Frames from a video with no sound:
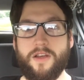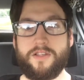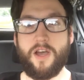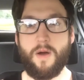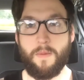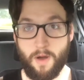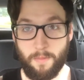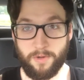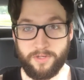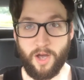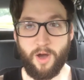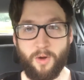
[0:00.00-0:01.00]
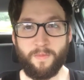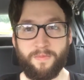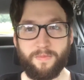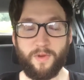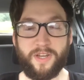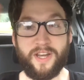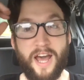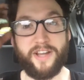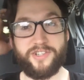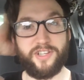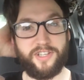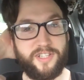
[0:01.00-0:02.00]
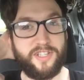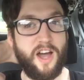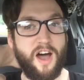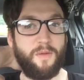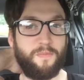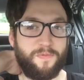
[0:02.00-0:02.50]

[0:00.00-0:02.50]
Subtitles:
So I'm almost home. We didn't actually stop